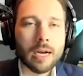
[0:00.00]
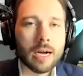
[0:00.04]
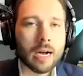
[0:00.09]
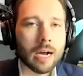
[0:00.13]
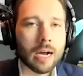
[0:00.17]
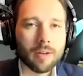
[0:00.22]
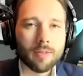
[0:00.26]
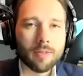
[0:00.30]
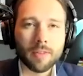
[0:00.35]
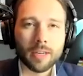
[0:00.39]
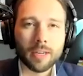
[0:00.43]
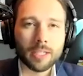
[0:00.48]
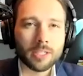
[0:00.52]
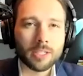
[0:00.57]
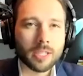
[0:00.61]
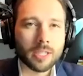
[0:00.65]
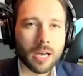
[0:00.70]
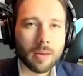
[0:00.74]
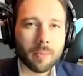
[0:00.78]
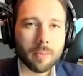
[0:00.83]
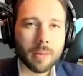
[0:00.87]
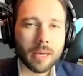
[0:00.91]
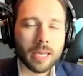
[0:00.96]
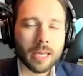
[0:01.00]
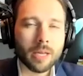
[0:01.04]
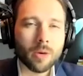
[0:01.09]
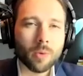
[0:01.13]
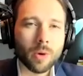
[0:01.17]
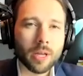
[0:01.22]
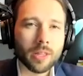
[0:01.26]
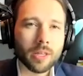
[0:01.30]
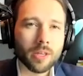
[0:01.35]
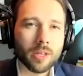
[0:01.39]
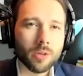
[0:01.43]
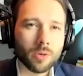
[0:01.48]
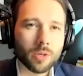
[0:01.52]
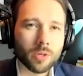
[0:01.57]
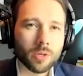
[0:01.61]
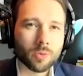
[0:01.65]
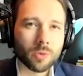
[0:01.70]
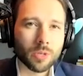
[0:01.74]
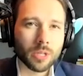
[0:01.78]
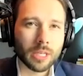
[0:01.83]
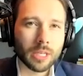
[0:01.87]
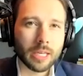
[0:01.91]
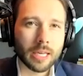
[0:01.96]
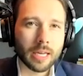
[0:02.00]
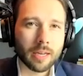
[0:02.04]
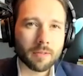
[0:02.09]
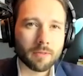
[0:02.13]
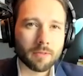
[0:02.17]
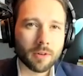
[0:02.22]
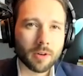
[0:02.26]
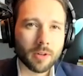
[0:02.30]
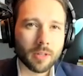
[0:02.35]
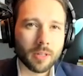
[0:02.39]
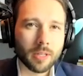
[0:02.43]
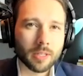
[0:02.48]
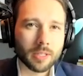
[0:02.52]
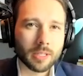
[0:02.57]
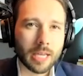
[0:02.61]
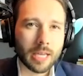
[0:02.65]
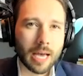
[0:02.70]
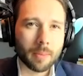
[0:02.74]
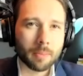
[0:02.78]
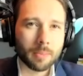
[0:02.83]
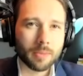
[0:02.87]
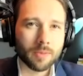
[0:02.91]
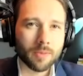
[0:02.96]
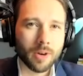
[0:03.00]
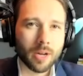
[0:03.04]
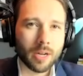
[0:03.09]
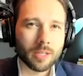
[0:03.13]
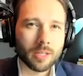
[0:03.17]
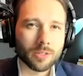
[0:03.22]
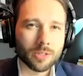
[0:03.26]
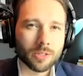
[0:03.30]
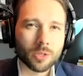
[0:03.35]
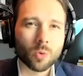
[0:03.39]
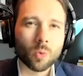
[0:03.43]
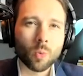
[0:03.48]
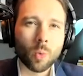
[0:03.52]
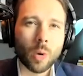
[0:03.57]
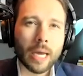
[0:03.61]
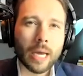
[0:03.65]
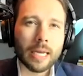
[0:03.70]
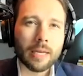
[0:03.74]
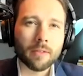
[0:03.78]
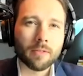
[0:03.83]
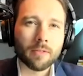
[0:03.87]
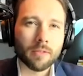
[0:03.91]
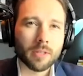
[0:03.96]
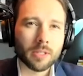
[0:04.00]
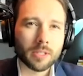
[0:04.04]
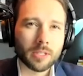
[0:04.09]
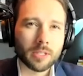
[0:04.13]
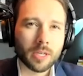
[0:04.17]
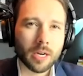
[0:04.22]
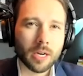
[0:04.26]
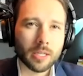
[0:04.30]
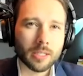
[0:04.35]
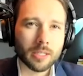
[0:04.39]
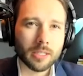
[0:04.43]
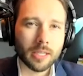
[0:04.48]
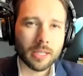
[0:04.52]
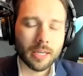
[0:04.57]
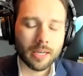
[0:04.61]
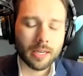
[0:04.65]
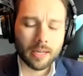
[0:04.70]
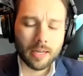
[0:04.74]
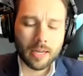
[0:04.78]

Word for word: FaceTime, any way that you can really get in front of this captive audience. They're waiting for this content.